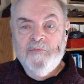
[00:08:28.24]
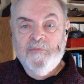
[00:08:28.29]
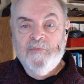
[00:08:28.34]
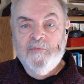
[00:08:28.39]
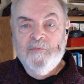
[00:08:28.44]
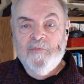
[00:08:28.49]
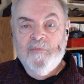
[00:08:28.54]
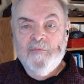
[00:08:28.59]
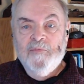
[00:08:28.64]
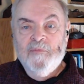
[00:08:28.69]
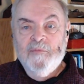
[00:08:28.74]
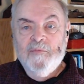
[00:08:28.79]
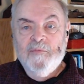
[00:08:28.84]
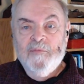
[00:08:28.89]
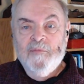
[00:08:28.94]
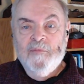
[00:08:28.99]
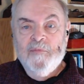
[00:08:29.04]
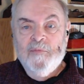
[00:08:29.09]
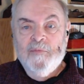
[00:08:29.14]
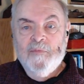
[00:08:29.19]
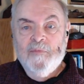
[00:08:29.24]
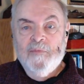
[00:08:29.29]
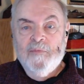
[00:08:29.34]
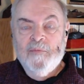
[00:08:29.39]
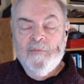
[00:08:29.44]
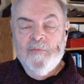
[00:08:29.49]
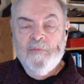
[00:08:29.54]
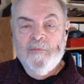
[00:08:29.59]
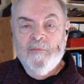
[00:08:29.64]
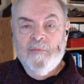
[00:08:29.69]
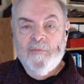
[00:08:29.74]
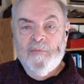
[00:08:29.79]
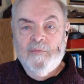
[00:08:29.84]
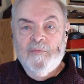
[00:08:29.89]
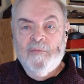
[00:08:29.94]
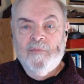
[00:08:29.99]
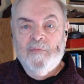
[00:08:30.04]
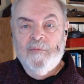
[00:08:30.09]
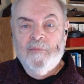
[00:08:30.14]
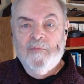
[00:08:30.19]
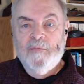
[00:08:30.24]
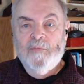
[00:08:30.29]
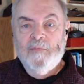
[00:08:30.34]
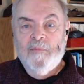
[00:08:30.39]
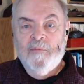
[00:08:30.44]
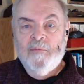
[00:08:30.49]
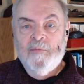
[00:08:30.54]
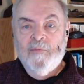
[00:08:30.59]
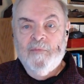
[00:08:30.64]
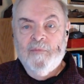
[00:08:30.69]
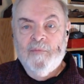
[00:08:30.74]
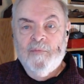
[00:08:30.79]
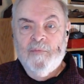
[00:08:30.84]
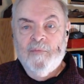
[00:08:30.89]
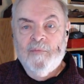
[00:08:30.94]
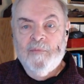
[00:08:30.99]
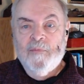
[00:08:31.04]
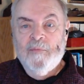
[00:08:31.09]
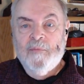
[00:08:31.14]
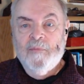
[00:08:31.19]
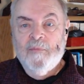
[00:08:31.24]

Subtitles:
(silent)